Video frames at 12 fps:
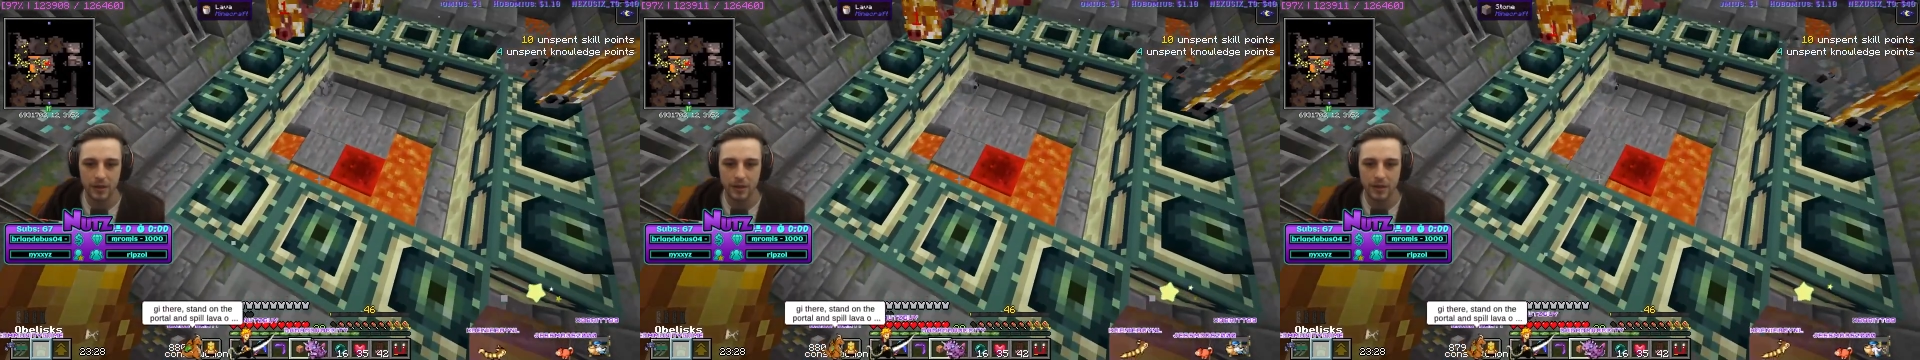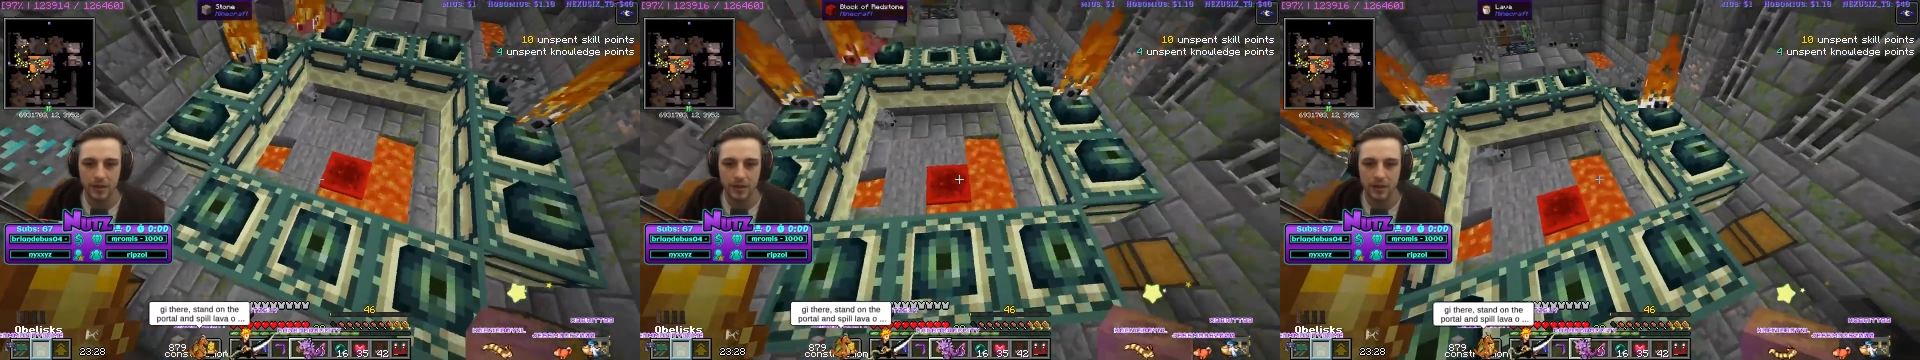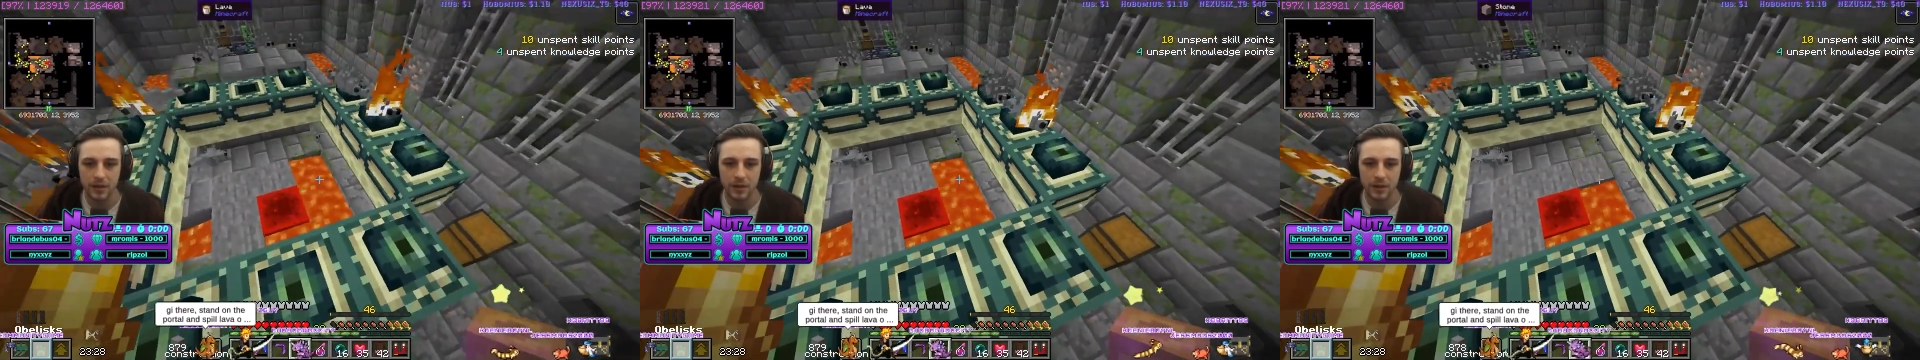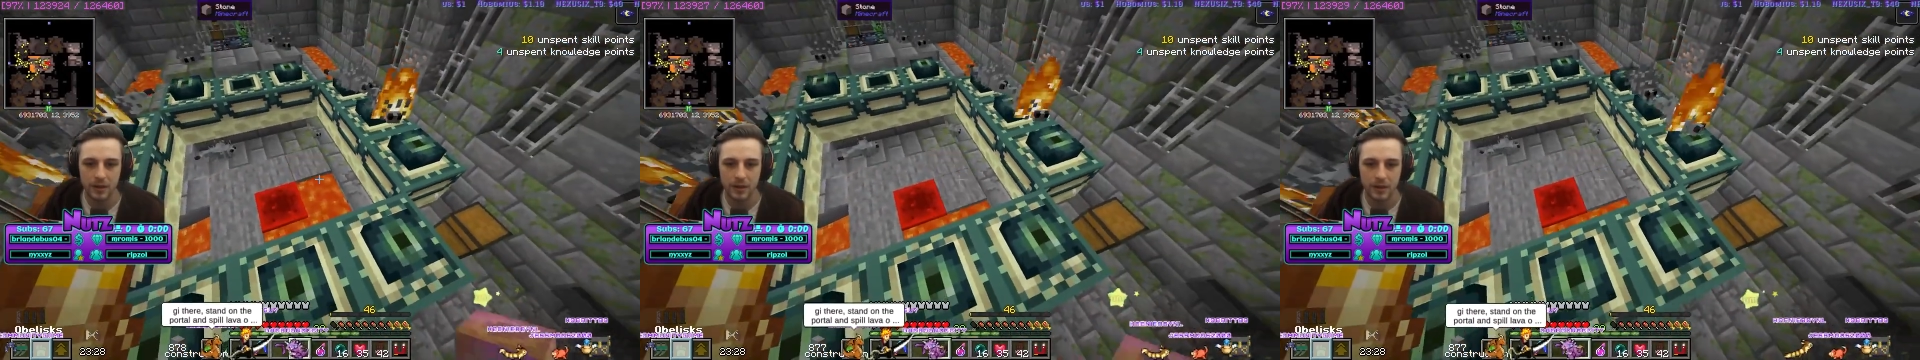
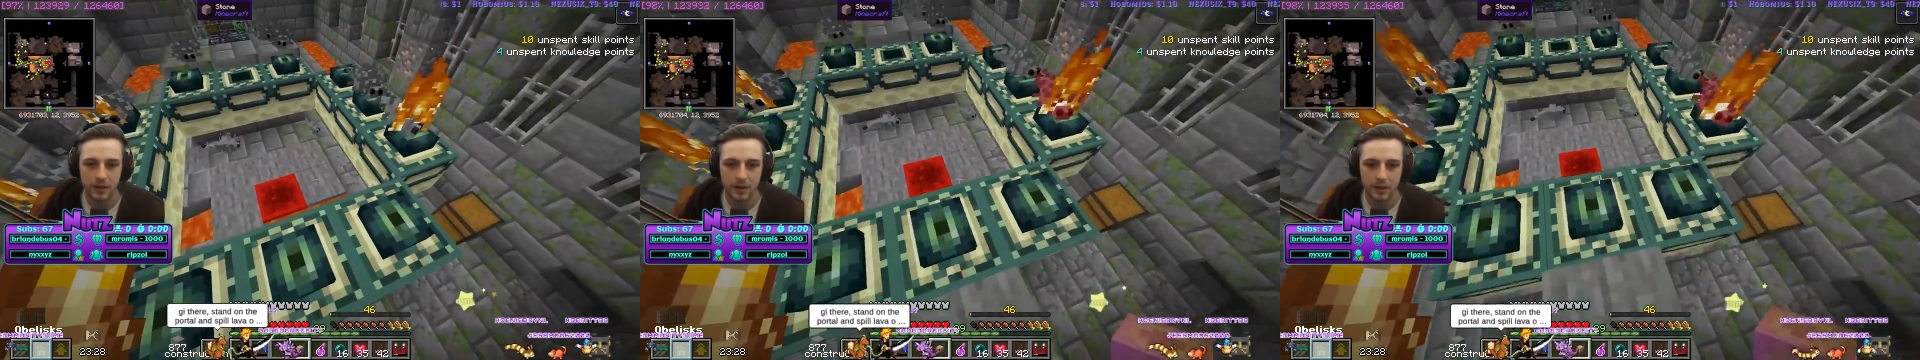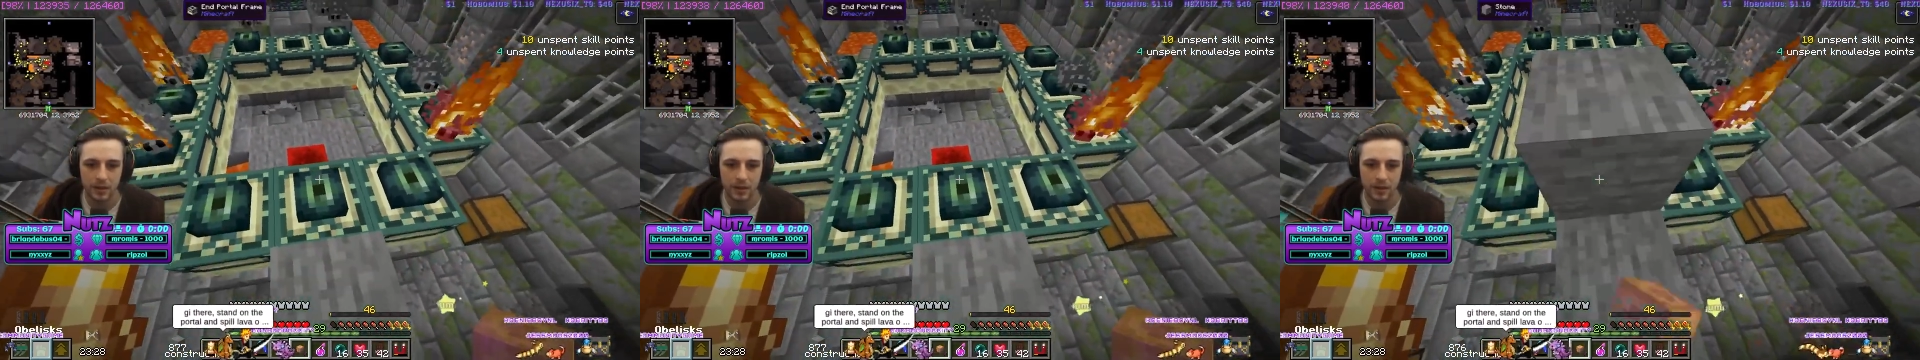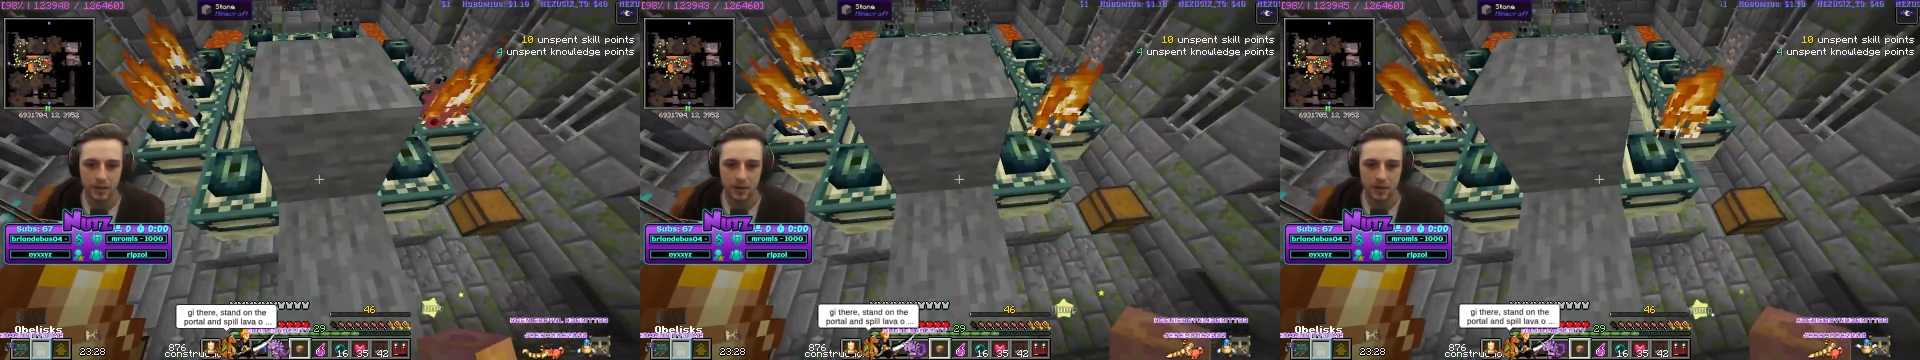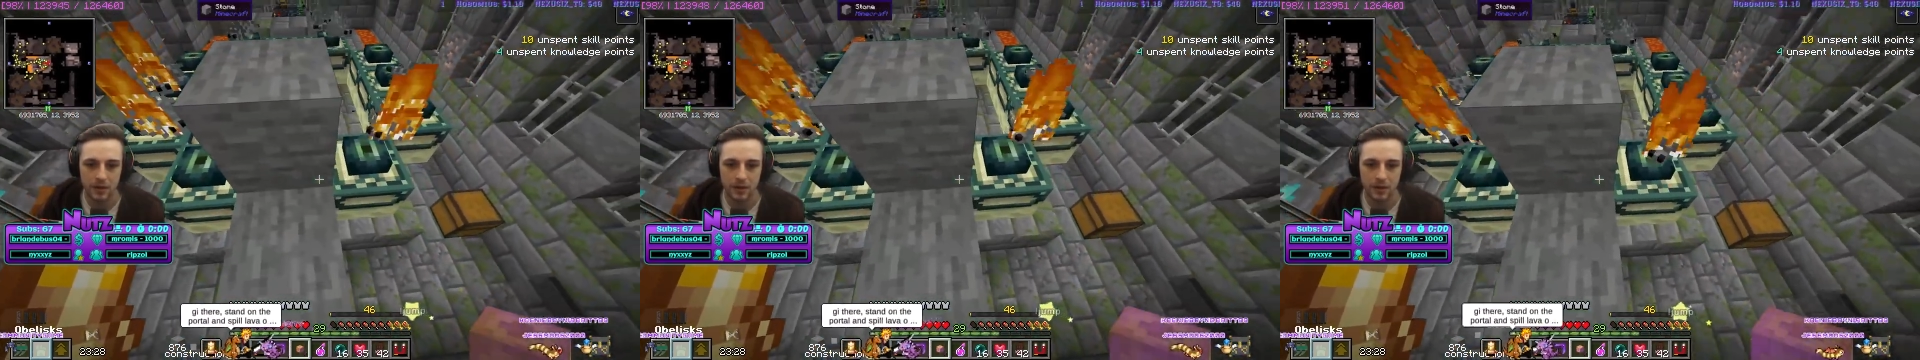
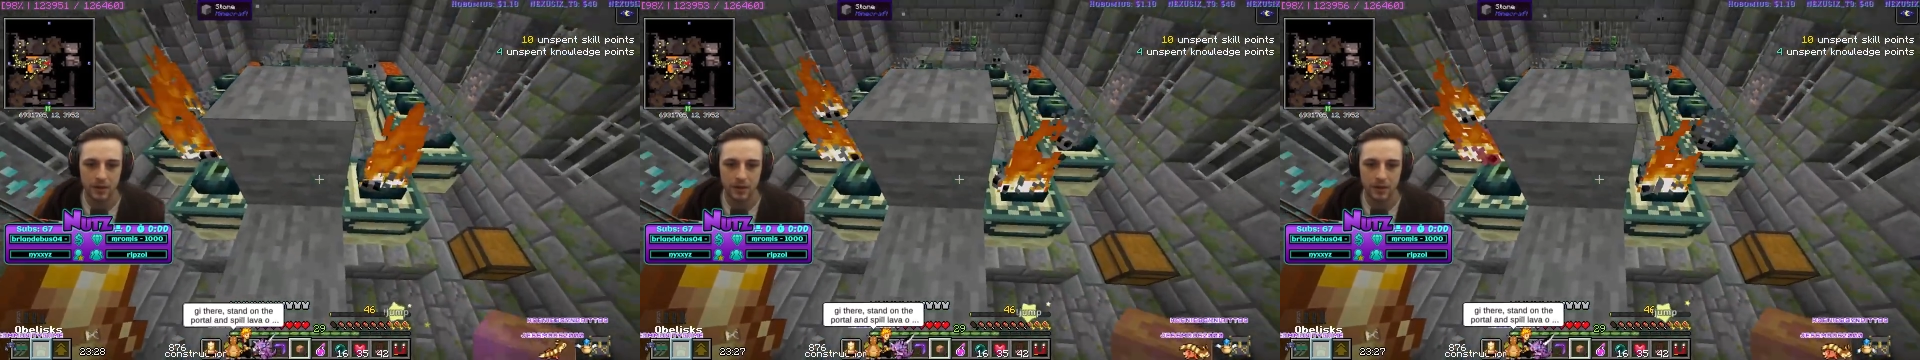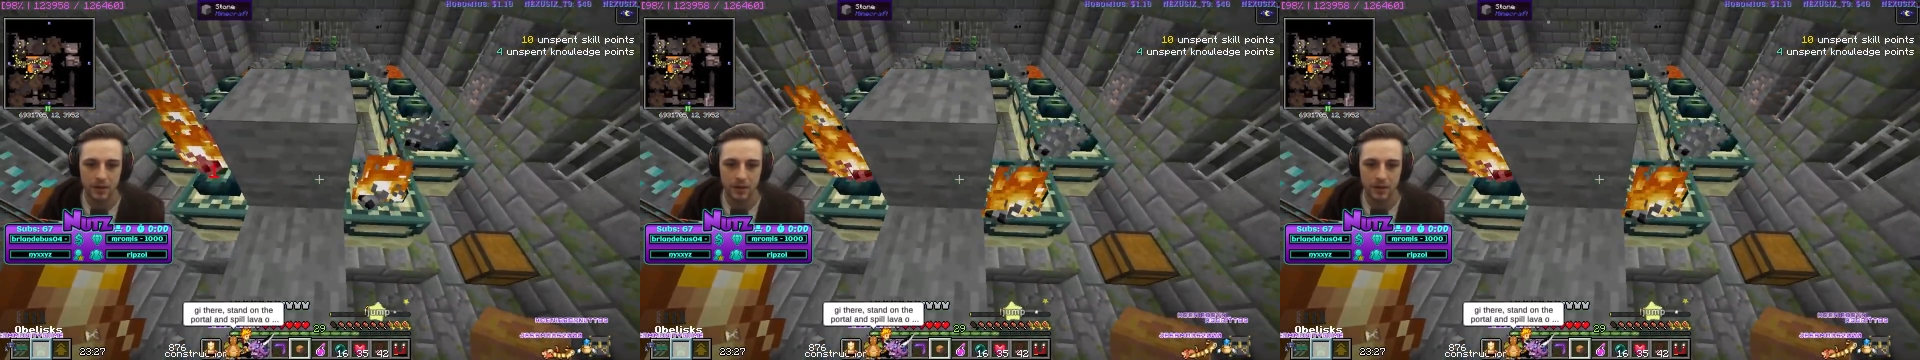(silence)